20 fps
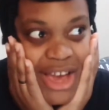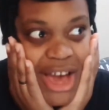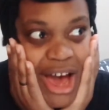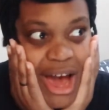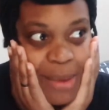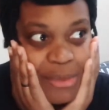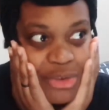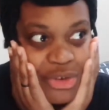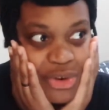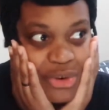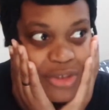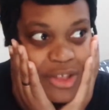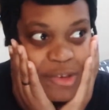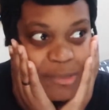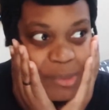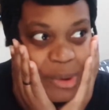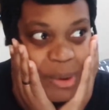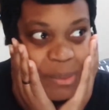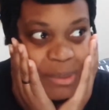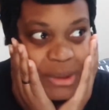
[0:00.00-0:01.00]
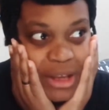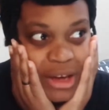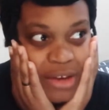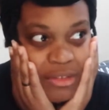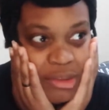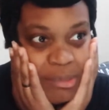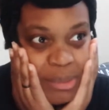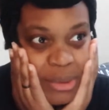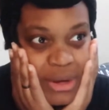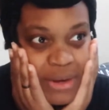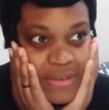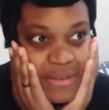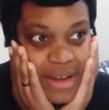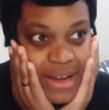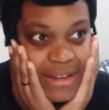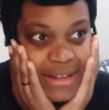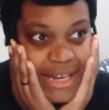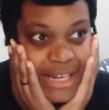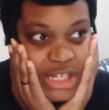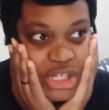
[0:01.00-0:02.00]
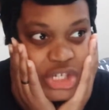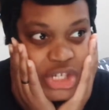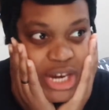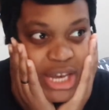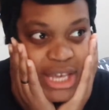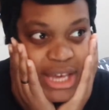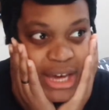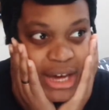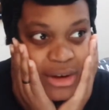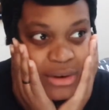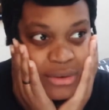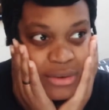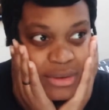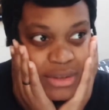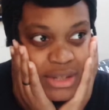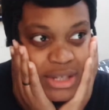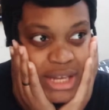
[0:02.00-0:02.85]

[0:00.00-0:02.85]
I'm sure there's probably other books that I need to check out